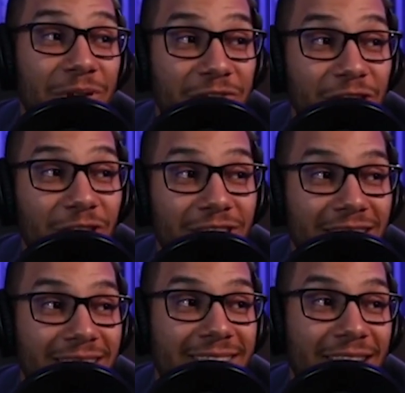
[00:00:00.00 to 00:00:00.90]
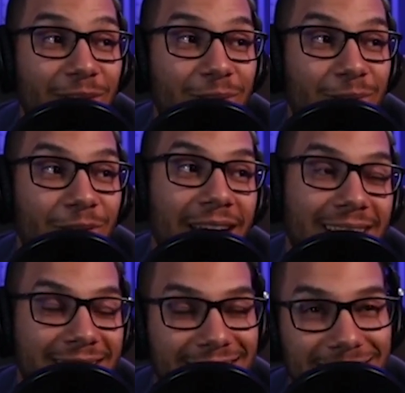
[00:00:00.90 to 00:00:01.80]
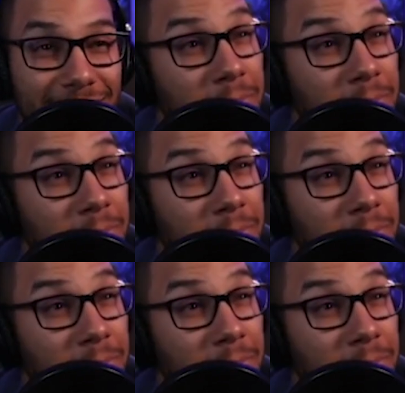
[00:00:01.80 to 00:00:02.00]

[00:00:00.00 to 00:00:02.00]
Got revealed in a Nintendo Direct